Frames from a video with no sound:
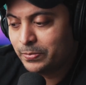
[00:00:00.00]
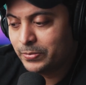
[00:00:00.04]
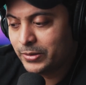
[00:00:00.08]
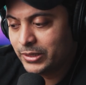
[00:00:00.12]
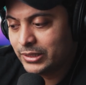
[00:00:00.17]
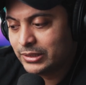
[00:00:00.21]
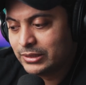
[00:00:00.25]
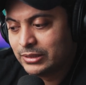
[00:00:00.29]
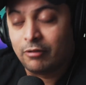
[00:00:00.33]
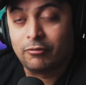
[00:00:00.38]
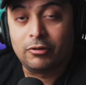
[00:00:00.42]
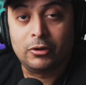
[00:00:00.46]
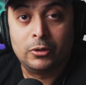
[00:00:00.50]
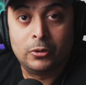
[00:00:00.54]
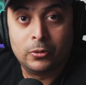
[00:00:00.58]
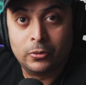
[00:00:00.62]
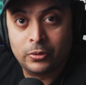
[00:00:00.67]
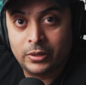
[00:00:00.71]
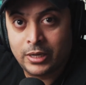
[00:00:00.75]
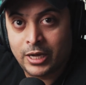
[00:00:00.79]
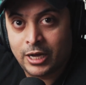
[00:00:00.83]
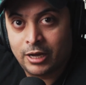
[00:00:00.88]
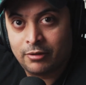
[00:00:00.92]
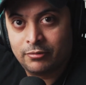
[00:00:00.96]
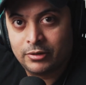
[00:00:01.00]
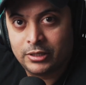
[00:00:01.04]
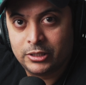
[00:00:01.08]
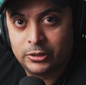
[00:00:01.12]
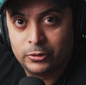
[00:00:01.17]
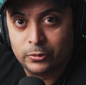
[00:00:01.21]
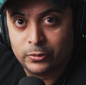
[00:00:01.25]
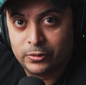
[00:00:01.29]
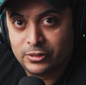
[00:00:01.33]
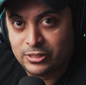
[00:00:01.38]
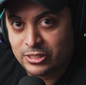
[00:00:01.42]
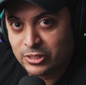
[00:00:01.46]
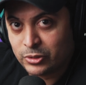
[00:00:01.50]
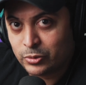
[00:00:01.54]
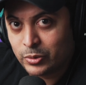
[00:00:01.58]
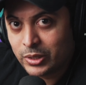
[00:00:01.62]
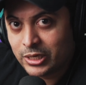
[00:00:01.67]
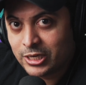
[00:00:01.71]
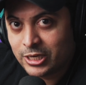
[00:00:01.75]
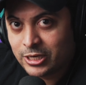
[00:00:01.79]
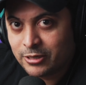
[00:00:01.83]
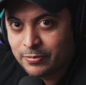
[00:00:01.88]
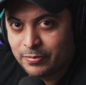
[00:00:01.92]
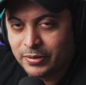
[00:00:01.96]
but if you don't have it, don't
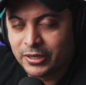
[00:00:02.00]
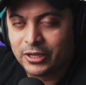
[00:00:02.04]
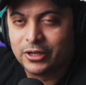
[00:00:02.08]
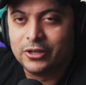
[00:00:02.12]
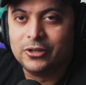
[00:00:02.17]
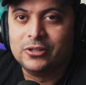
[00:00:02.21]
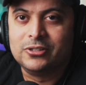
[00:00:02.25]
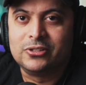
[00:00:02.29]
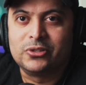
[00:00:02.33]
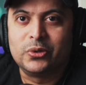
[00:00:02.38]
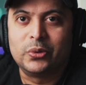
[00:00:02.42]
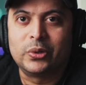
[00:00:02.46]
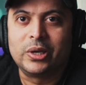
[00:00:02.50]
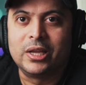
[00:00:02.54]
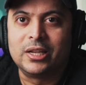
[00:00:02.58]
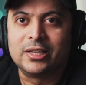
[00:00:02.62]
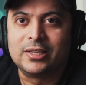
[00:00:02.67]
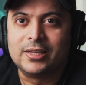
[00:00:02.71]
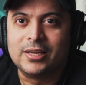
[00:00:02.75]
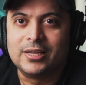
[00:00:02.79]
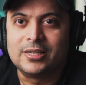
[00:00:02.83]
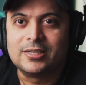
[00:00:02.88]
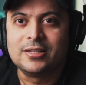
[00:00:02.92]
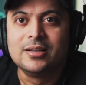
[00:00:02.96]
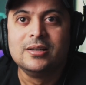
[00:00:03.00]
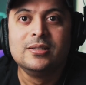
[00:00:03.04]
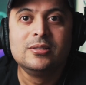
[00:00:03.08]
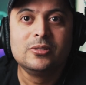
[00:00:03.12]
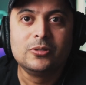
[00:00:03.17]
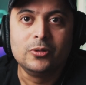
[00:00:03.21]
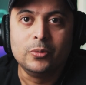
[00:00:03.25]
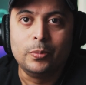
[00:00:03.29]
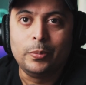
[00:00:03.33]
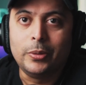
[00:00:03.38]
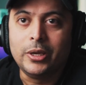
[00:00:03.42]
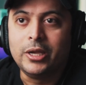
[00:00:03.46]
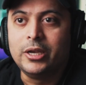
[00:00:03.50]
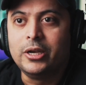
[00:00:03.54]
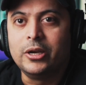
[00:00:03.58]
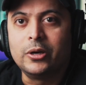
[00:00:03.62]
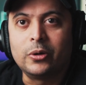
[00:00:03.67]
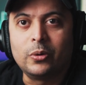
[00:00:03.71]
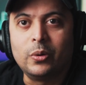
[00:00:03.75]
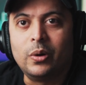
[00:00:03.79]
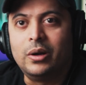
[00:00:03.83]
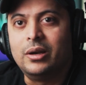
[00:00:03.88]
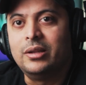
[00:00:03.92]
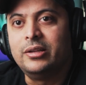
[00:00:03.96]
sweat it because you can get superior
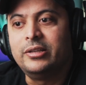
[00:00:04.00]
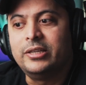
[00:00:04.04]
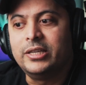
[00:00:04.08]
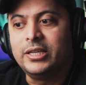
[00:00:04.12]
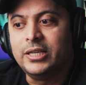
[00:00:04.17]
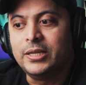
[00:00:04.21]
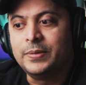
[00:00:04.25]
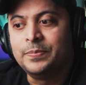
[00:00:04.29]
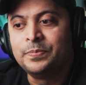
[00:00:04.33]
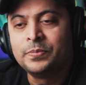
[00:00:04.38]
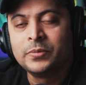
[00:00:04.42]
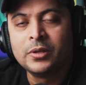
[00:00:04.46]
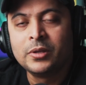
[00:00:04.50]
quality